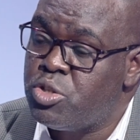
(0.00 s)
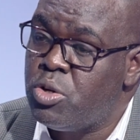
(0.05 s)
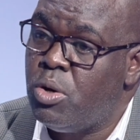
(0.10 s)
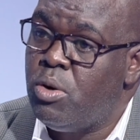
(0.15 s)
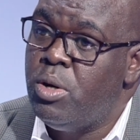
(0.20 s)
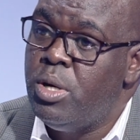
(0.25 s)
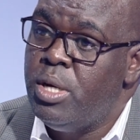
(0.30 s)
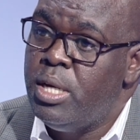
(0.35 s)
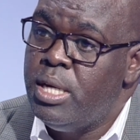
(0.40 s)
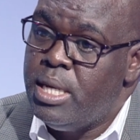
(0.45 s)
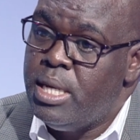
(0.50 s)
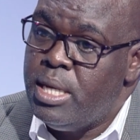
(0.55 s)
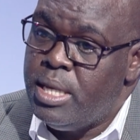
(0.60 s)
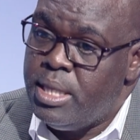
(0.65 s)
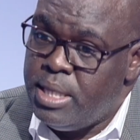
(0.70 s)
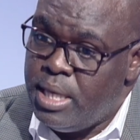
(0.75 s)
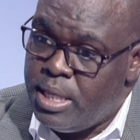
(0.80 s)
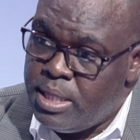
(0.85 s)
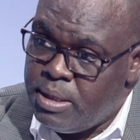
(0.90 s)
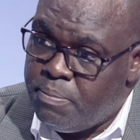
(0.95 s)
So
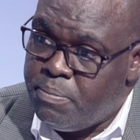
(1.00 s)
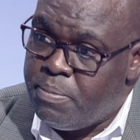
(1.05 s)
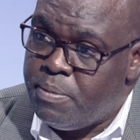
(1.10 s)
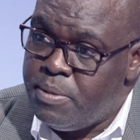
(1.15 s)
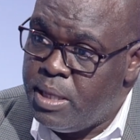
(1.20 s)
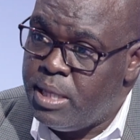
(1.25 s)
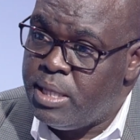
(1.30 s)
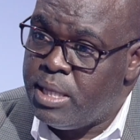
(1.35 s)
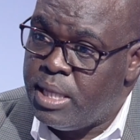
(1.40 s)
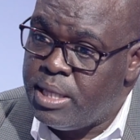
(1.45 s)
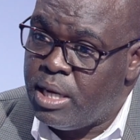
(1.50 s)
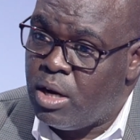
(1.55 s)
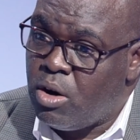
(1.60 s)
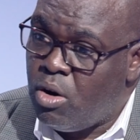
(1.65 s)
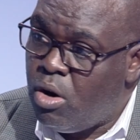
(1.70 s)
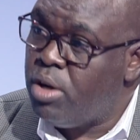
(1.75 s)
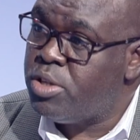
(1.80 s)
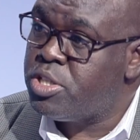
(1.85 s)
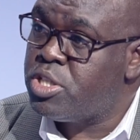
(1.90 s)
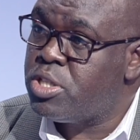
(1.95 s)
the
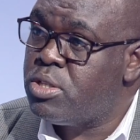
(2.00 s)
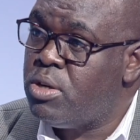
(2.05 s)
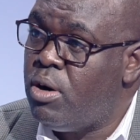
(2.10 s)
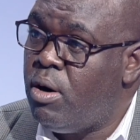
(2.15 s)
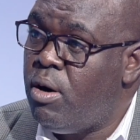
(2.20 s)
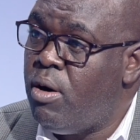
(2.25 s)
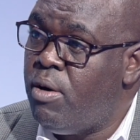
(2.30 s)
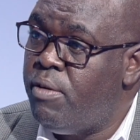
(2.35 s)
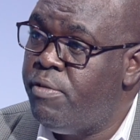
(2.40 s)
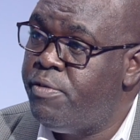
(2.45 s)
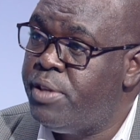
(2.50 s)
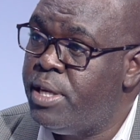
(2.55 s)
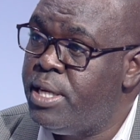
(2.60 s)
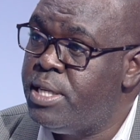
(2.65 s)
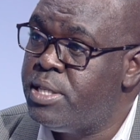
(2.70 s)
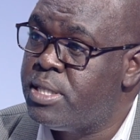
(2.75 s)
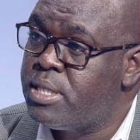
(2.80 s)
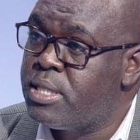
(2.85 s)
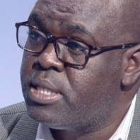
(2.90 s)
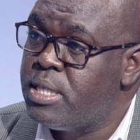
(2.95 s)
cost of
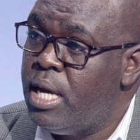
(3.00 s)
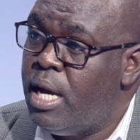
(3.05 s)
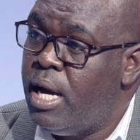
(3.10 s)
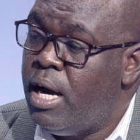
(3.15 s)
these